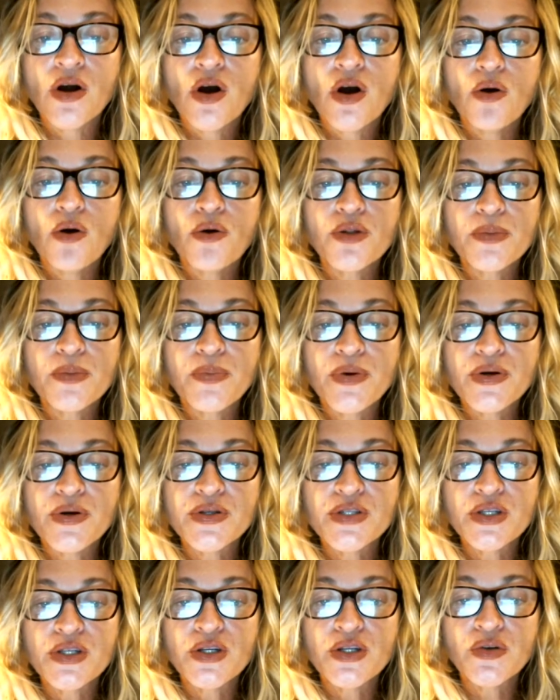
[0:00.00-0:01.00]
or the
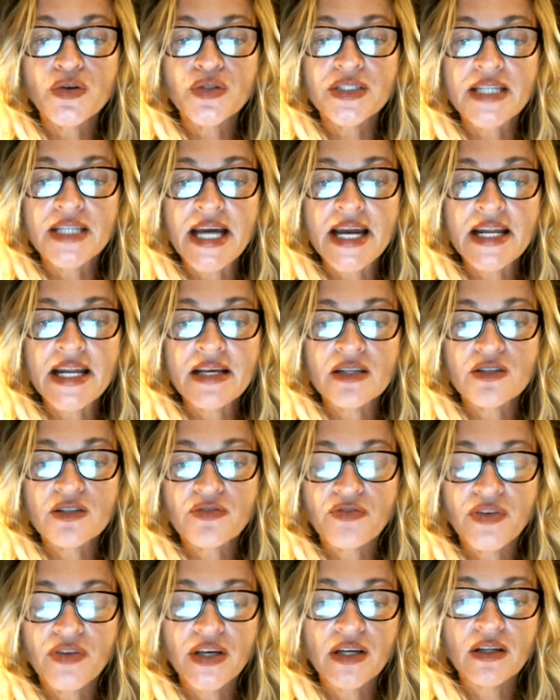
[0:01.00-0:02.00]
person you're dating to
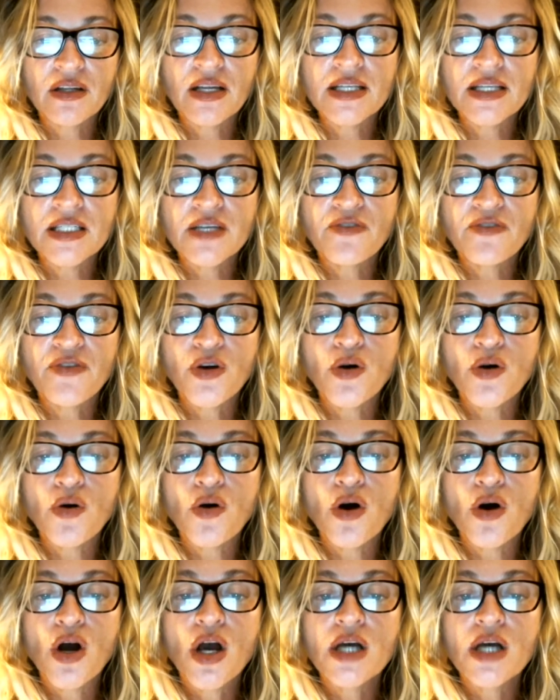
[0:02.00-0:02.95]
feel as if you're